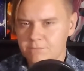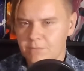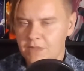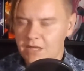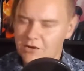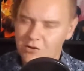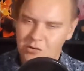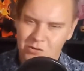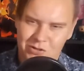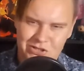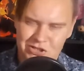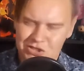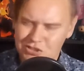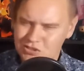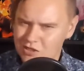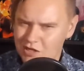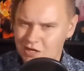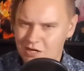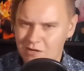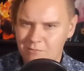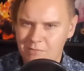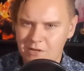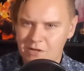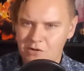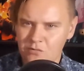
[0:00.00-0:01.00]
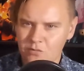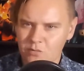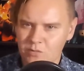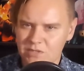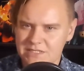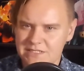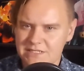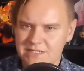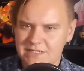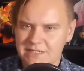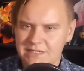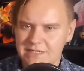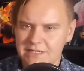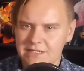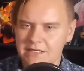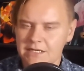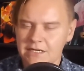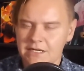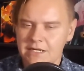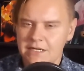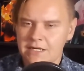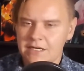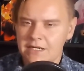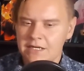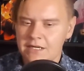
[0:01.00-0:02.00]
I know they just got a banner recently,
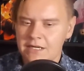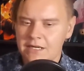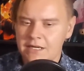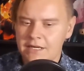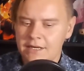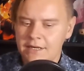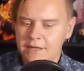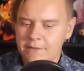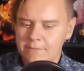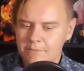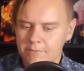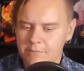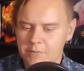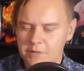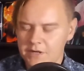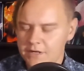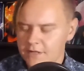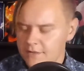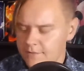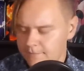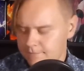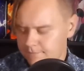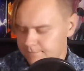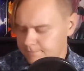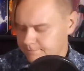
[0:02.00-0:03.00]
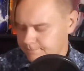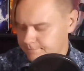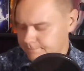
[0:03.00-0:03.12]
but